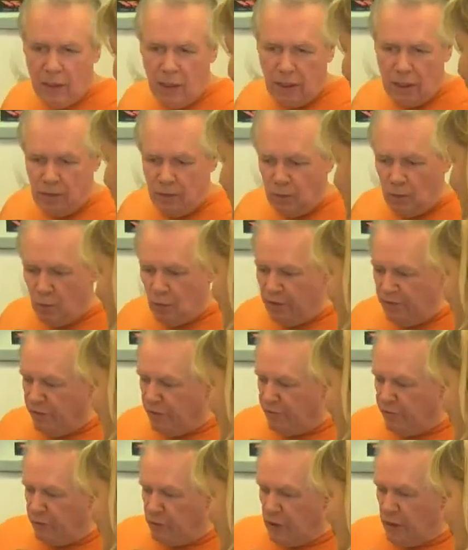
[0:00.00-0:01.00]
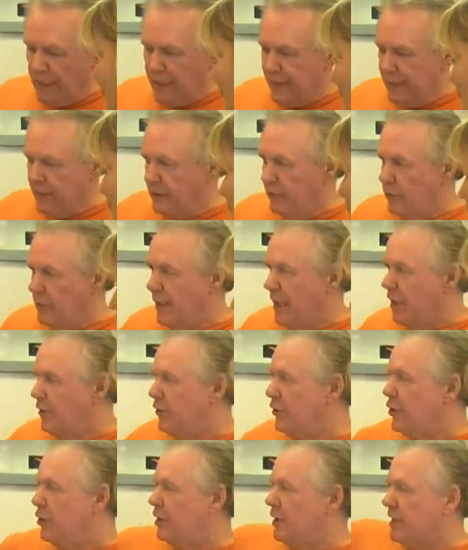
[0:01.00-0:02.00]
Um, with a variety of about
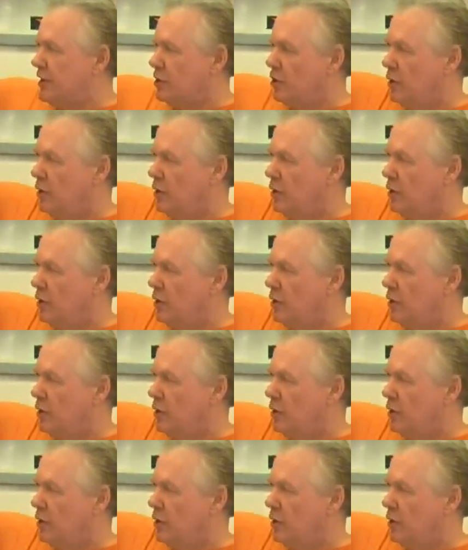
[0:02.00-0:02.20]
30